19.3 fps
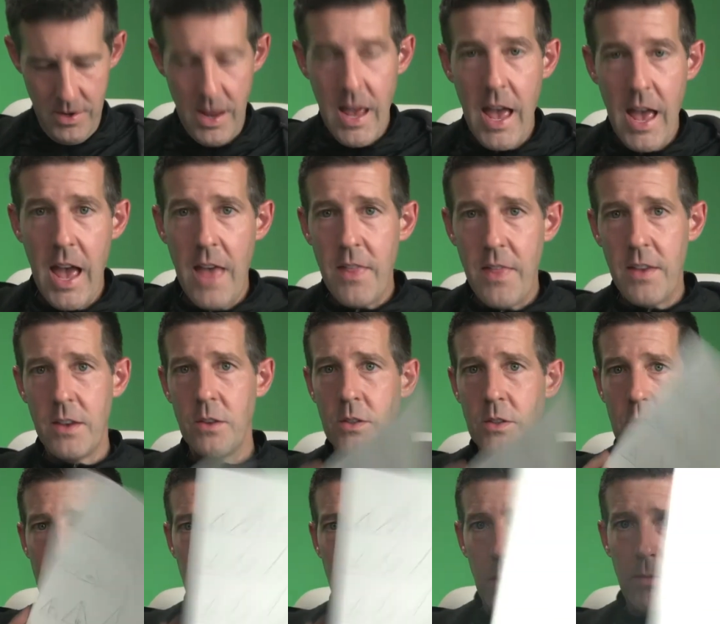and then using
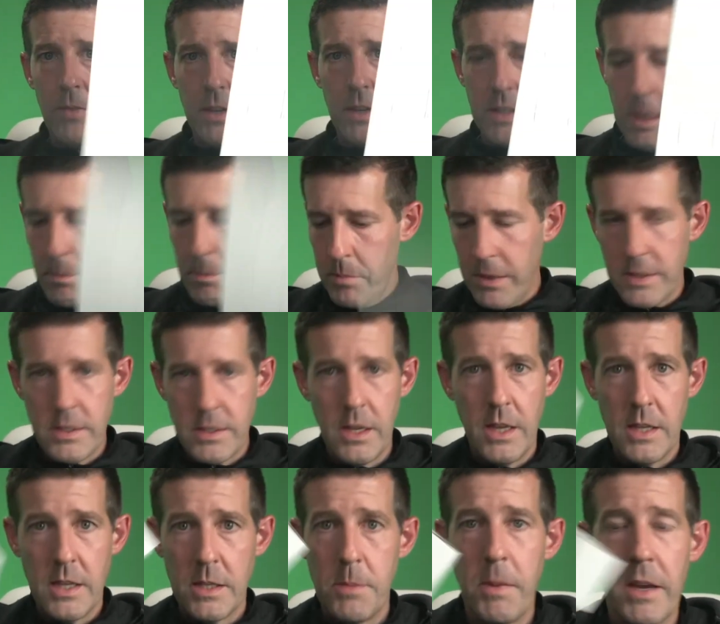perfect templates to
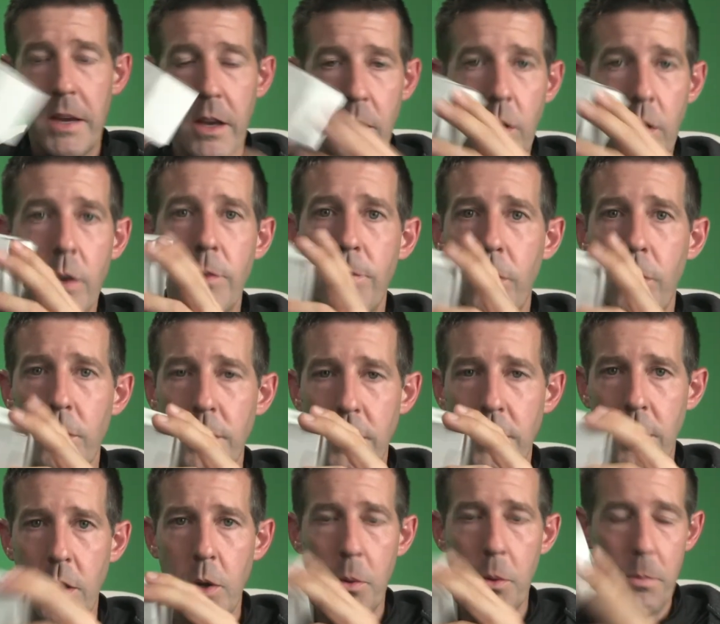make a good folded
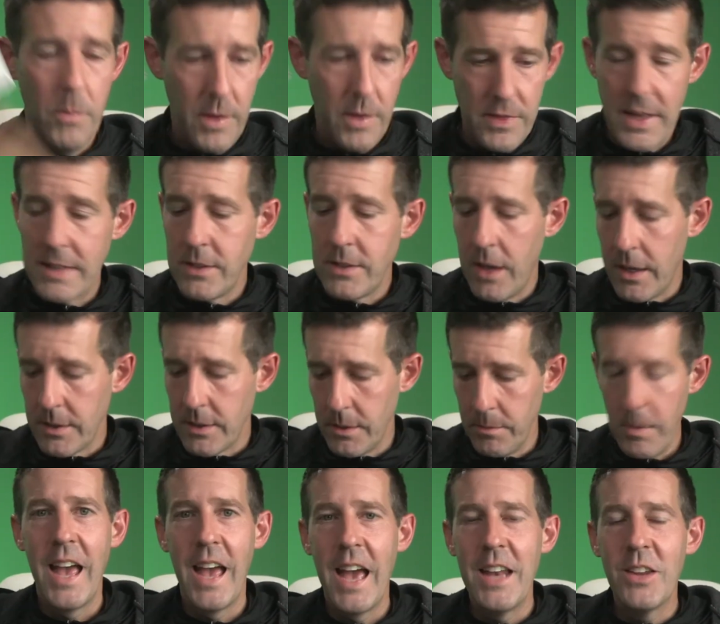cube. That's awesome.
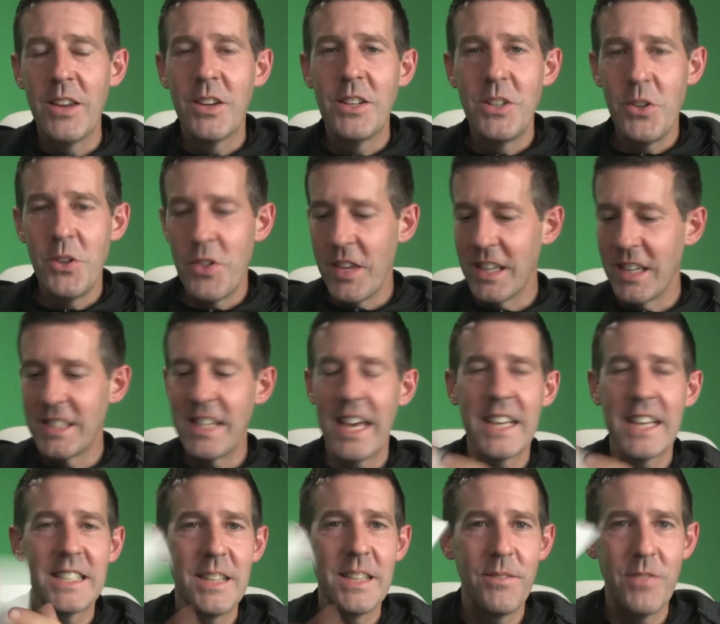And you can do the exact
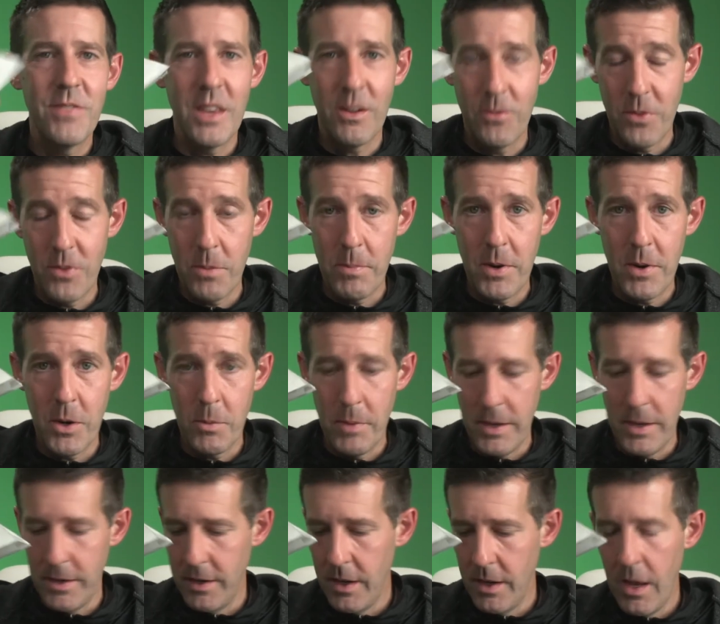same thing for the pyramid.
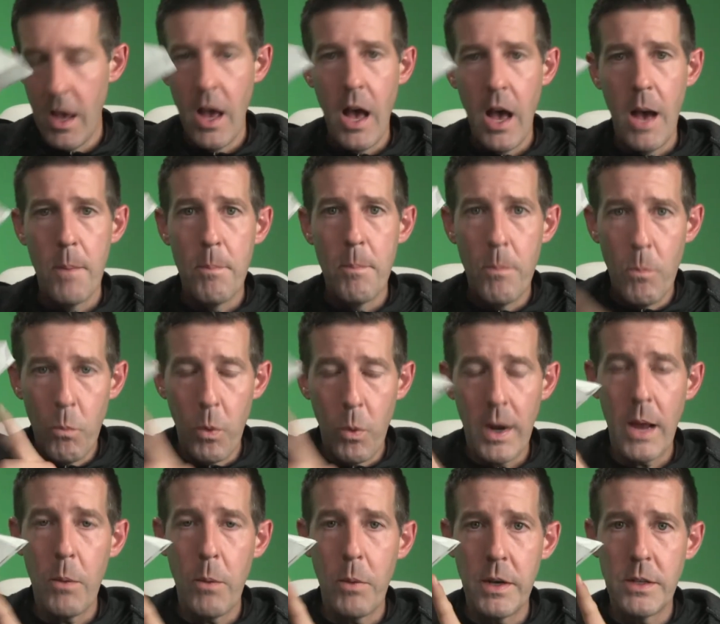What I want
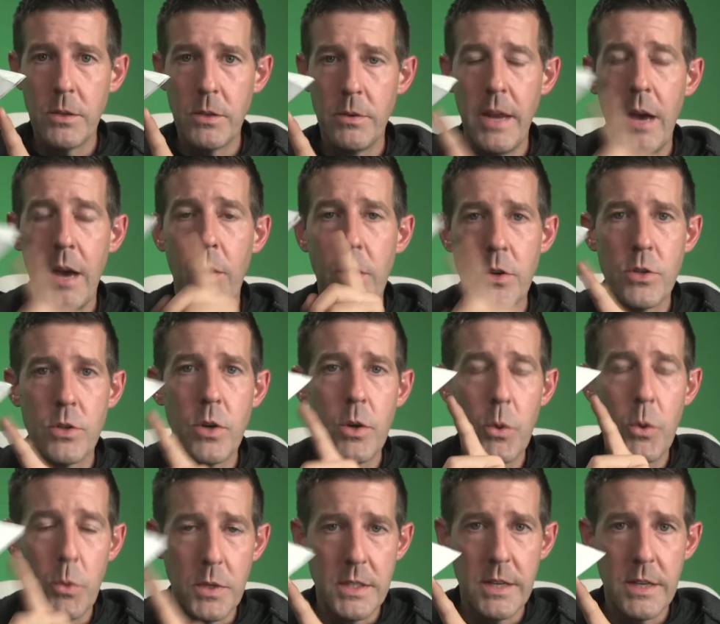to do now is show you a
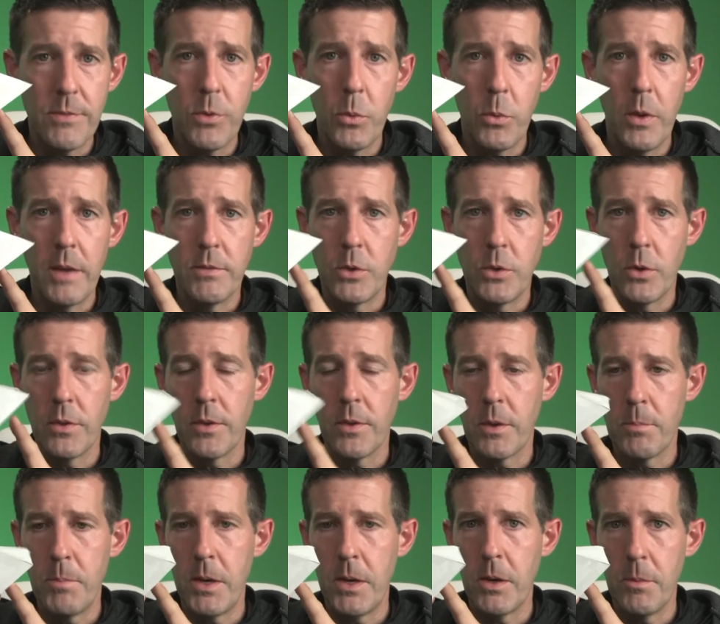different way of doing the
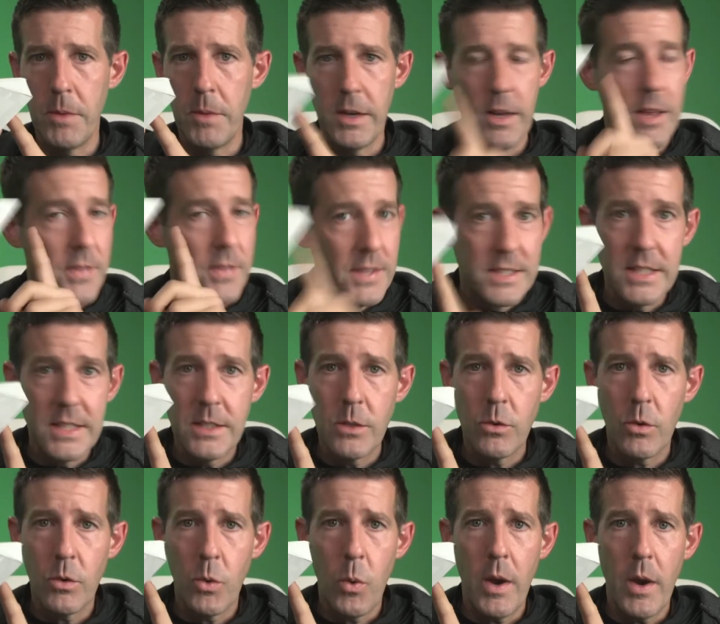pyramid. This isn't
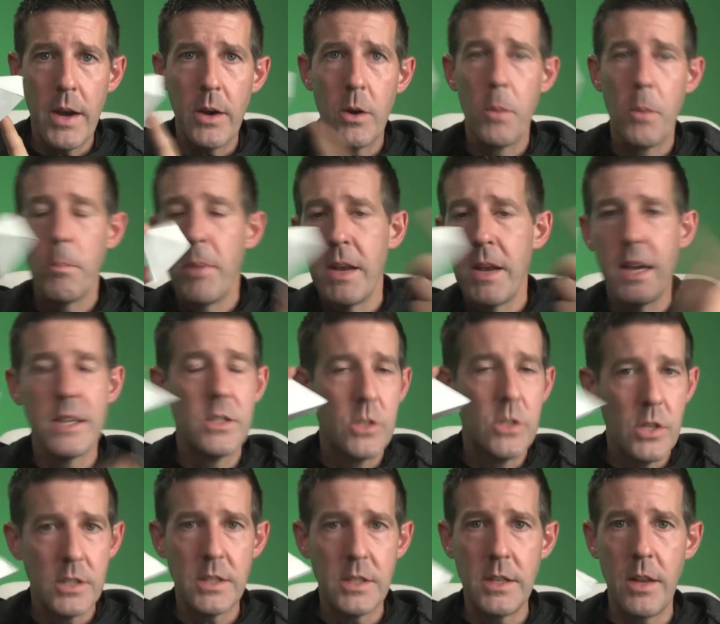required, but it's just
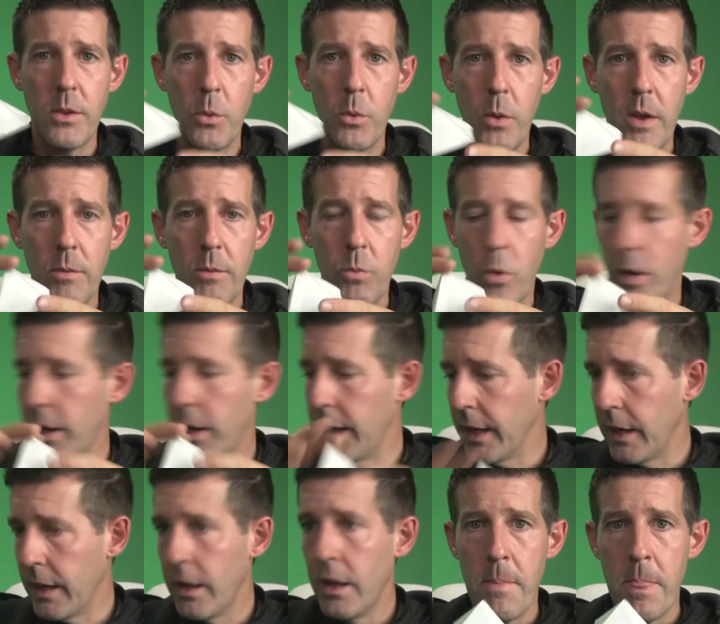another way of working.
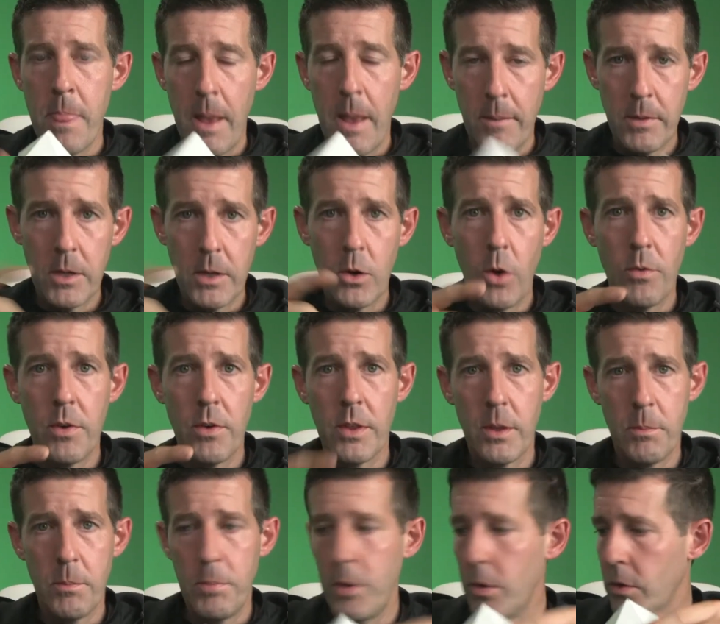I'm going to go over to the
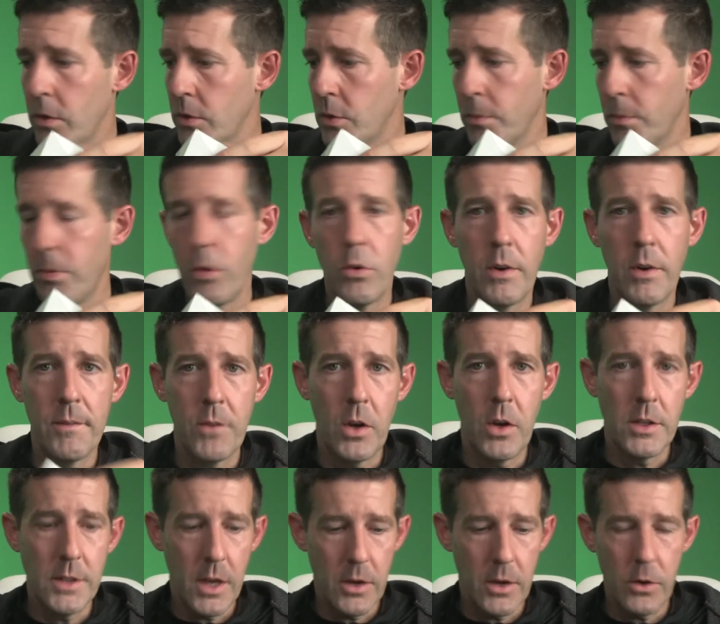computer to a program called
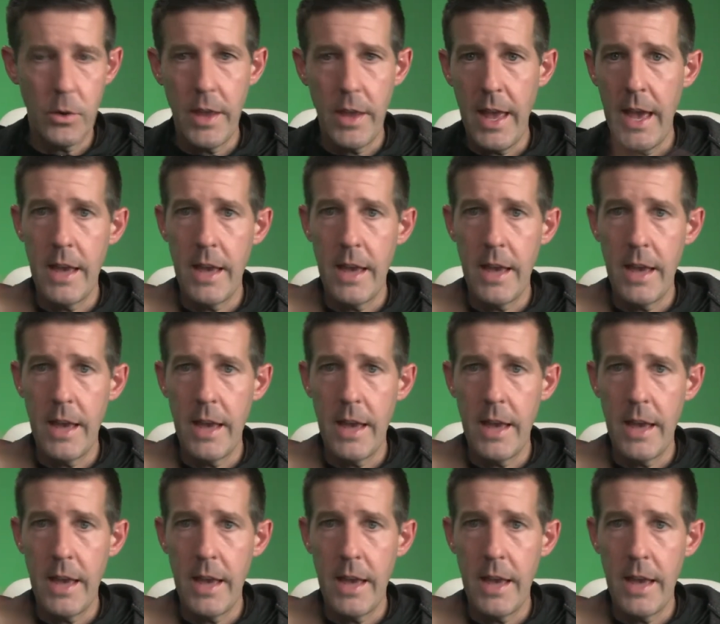AutoCAD